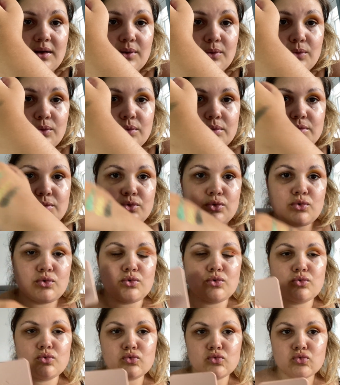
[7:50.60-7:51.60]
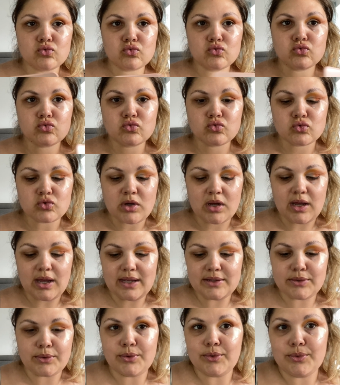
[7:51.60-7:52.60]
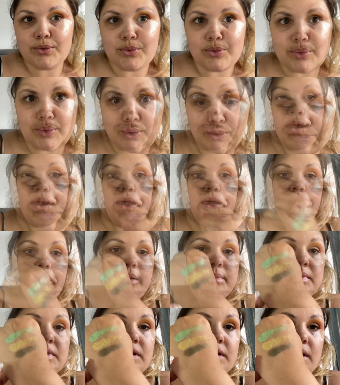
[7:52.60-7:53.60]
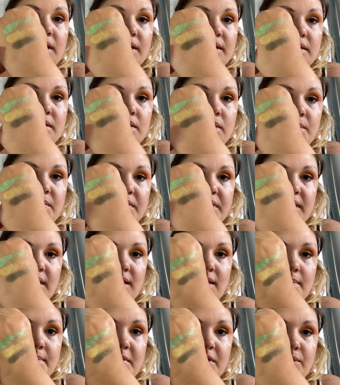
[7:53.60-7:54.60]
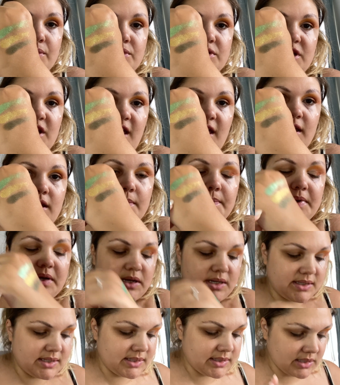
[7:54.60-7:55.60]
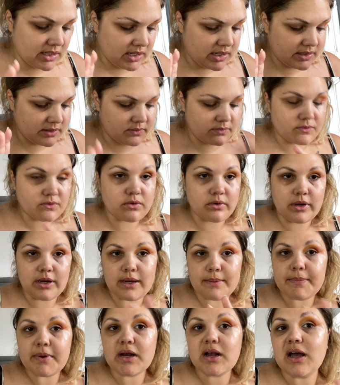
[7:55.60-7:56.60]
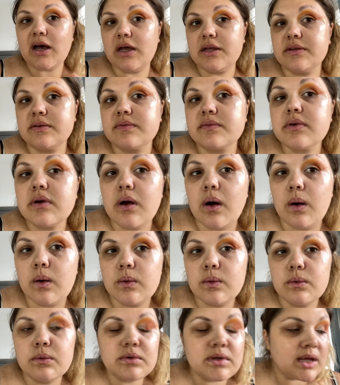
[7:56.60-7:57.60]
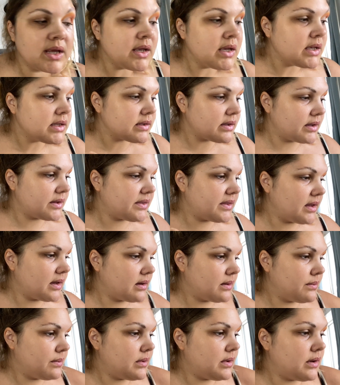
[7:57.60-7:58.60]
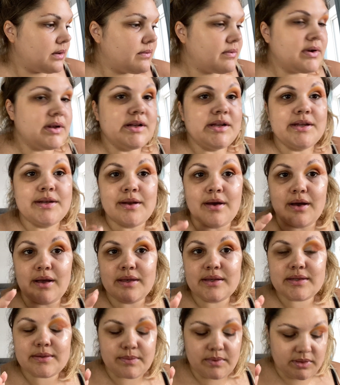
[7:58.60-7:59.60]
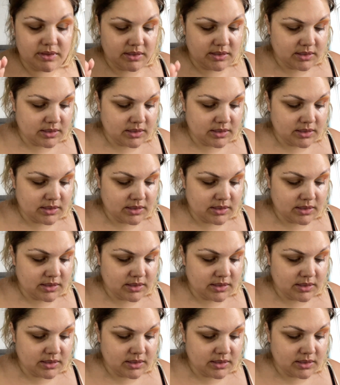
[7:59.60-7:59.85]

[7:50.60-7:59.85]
Oh, I don't know. Okay, I'm going to go in with the middle shade because it's kind of green but kind of gold. So I think it will look really nice with this